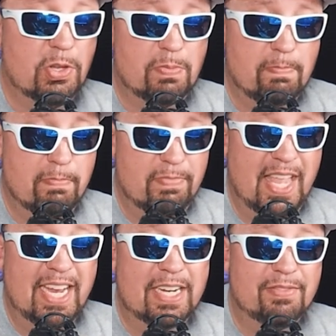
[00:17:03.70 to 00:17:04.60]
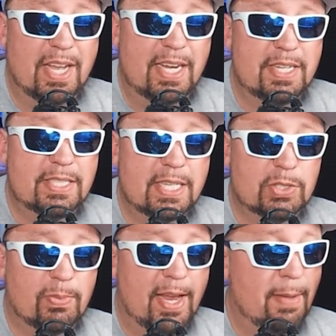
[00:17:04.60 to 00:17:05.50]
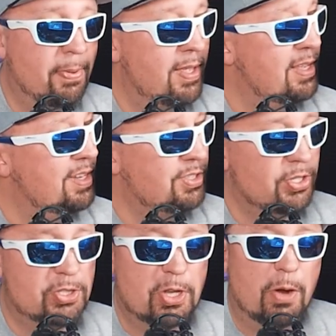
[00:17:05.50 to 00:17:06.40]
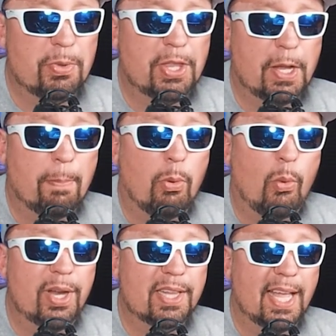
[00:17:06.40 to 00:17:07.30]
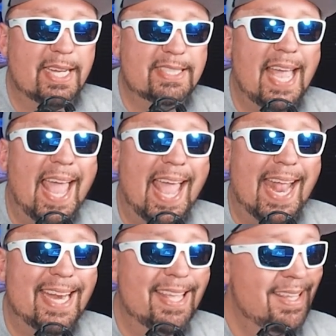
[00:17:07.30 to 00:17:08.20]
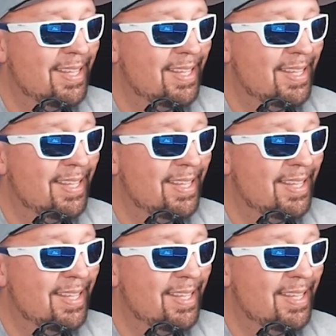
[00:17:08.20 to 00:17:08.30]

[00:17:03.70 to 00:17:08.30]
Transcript: So negative 96 ramp, just start with like a point of like 10,